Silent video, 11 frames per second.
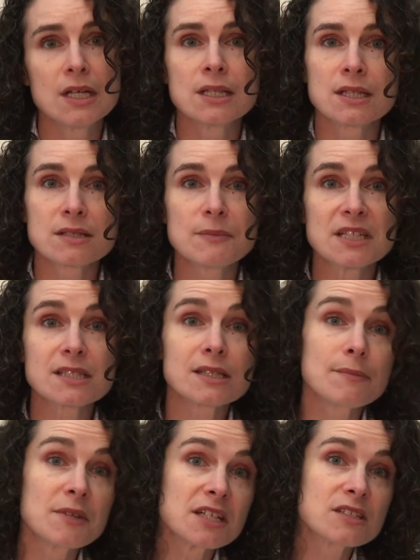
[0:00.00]
This means
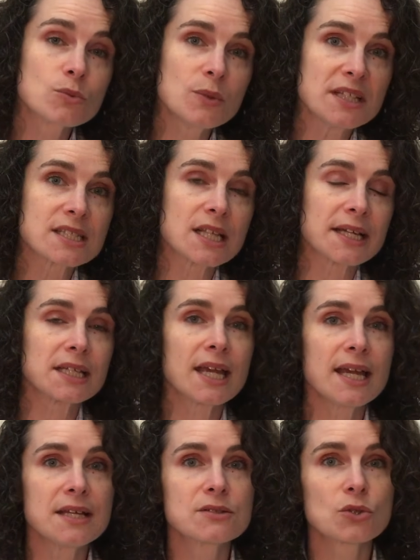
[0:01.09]
limiting sweets like
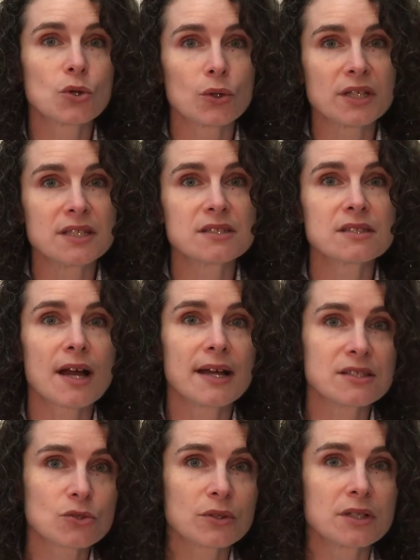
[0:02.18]
cakes, cookies,
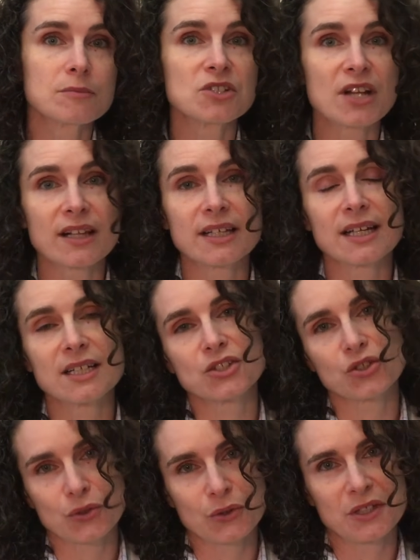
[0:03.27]
ice cream, jelly, and
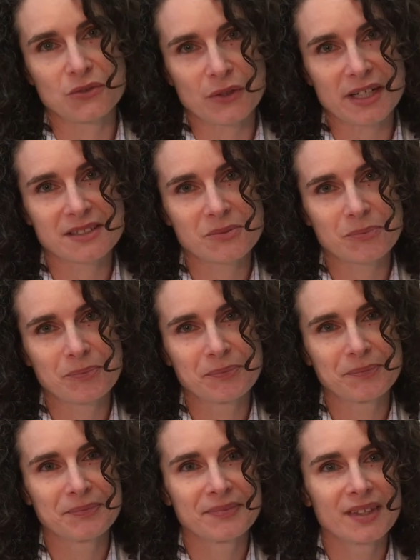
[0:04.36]
sugary drinks.
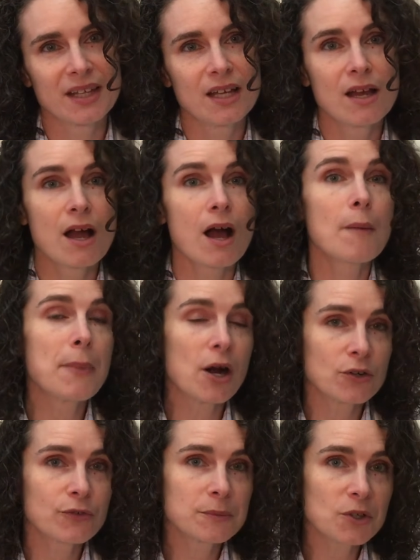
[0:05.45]

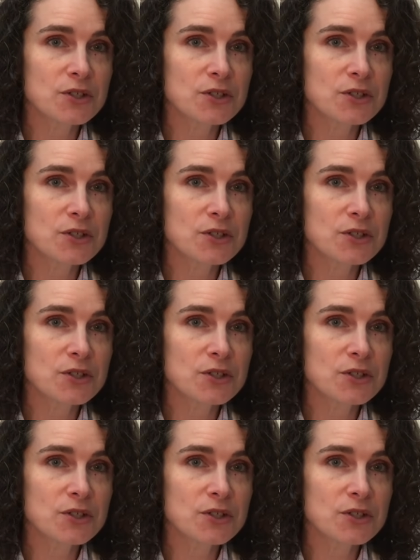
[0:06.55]
Apart from your